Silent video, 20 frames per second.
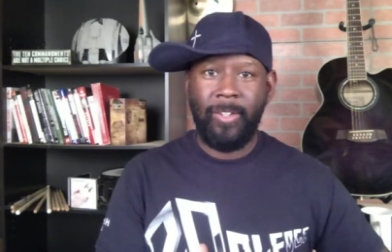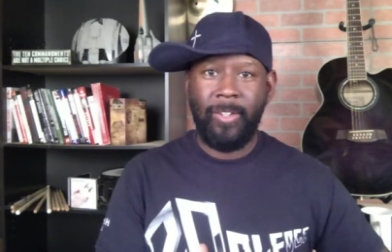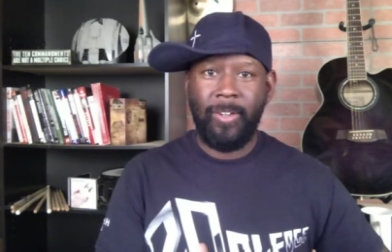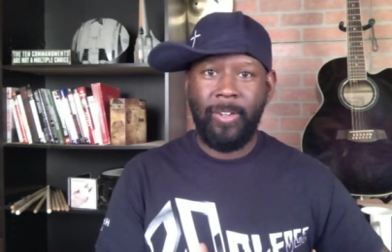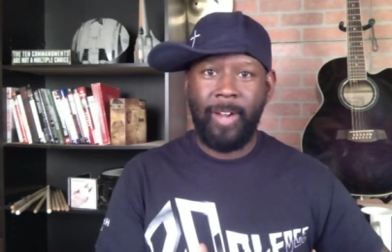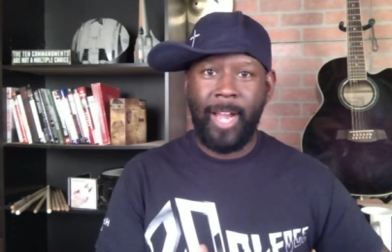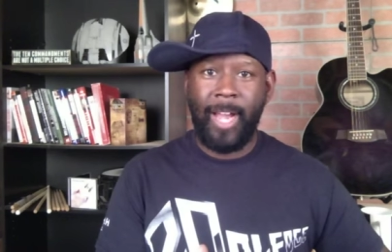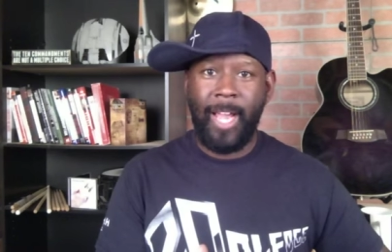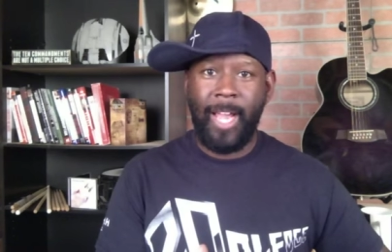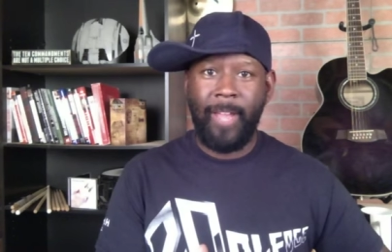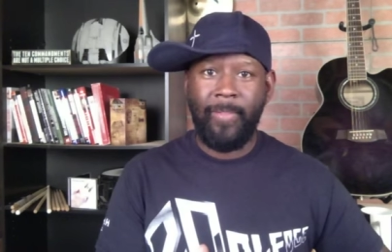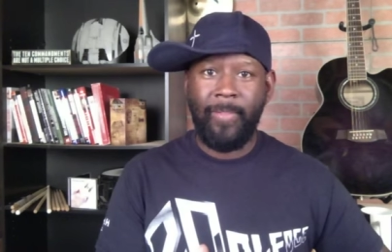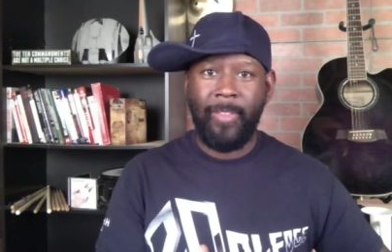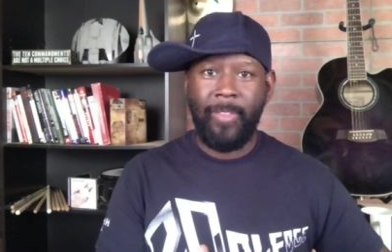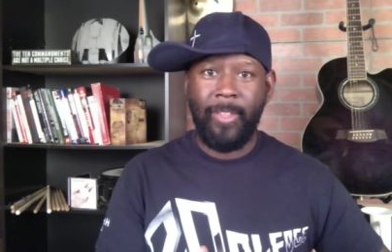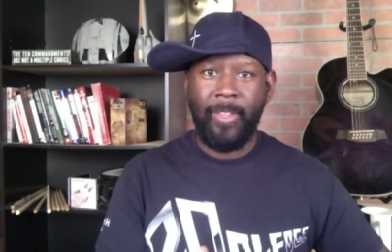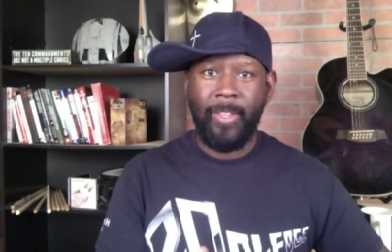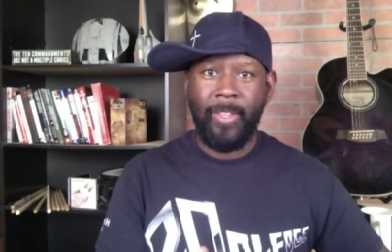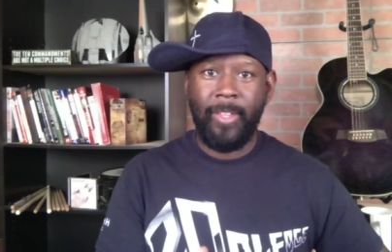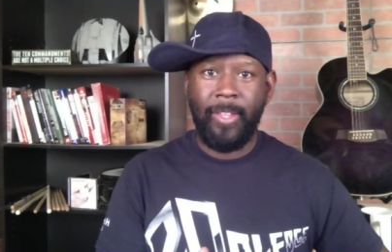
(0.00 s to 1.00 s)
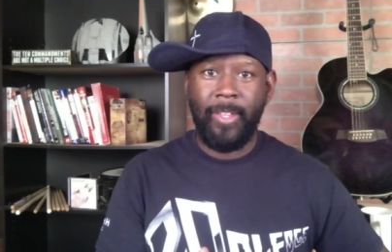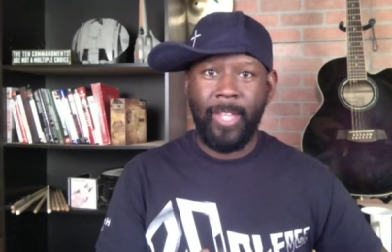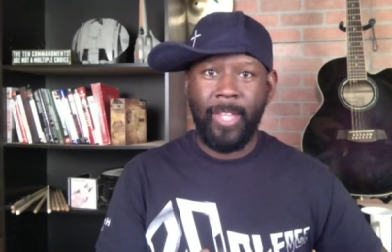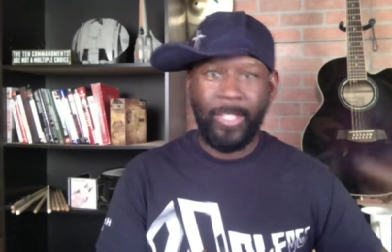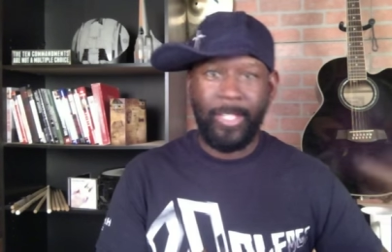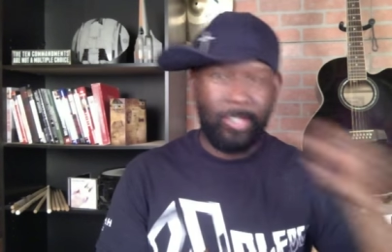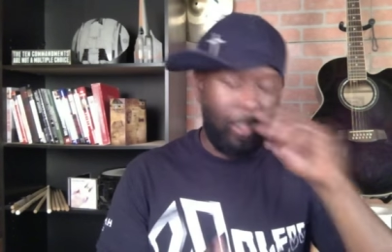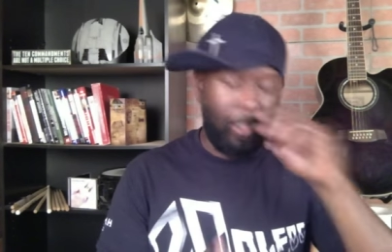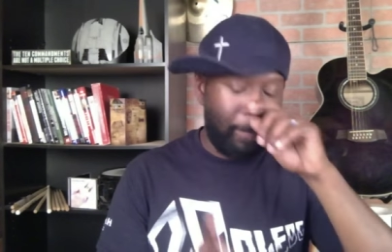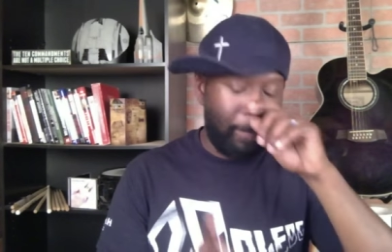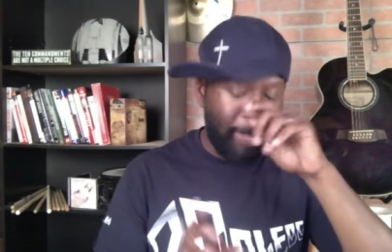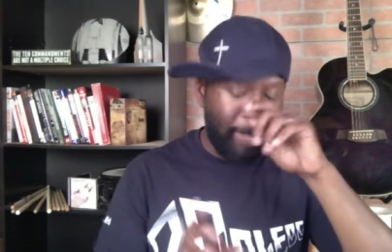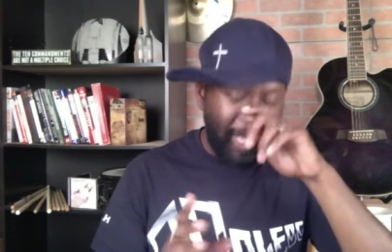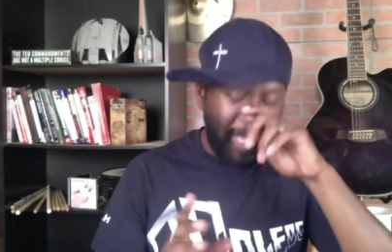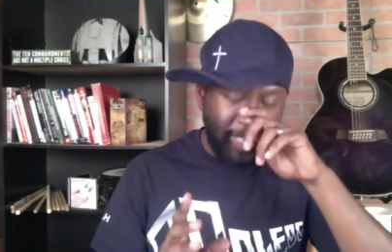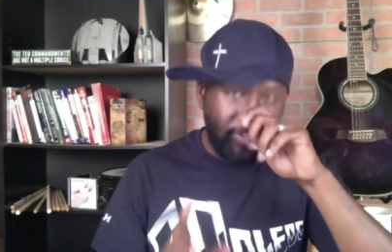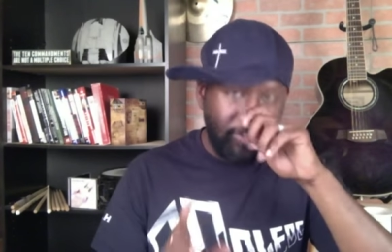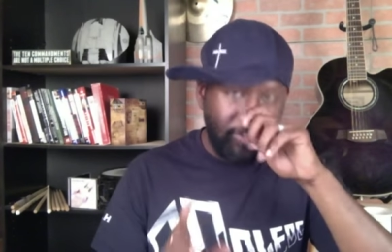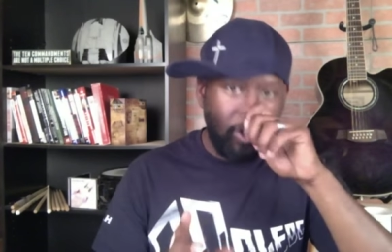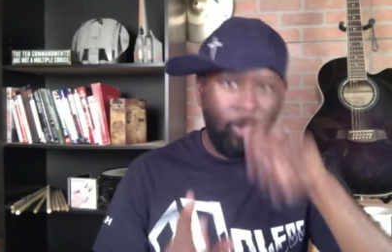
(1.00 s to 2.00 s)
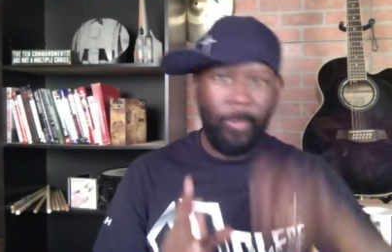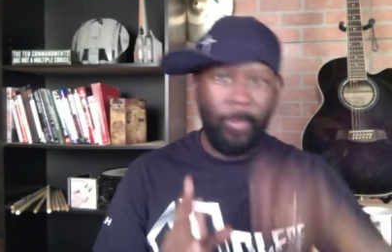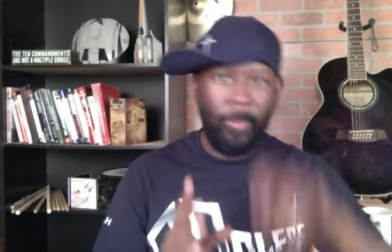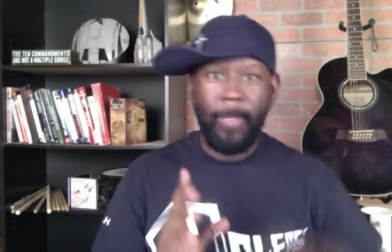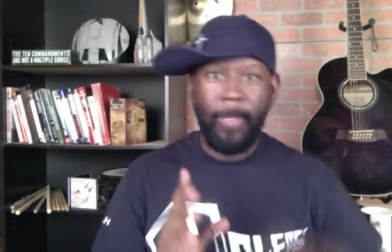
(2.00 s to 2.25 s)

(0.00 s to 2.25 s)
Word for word: All right. Humility. This is a peaceful